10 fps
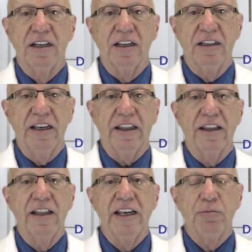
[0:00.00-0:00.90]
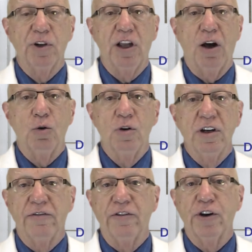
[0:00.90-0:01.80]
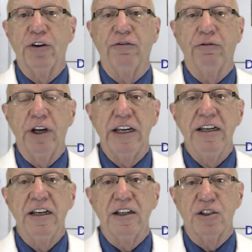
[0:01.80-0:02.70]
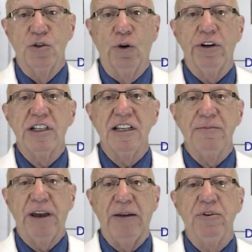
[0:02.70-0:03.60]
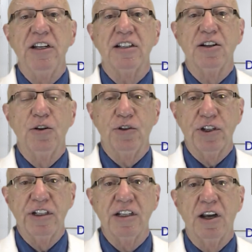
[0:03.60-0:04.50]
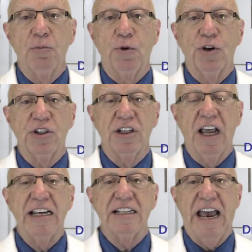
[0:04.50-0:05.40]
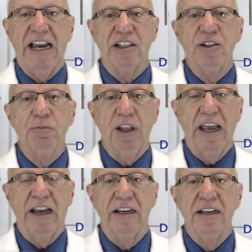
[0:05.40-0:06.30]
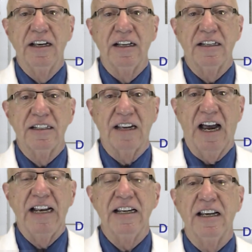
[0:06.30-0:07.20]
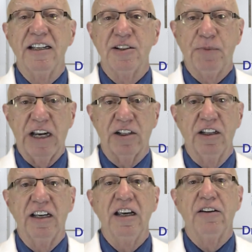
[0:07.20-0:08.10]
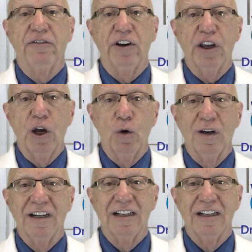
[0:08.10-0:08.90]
Click the link below for your free Snore and Sleep Apnea Solutions personalized action plan designed especially for you.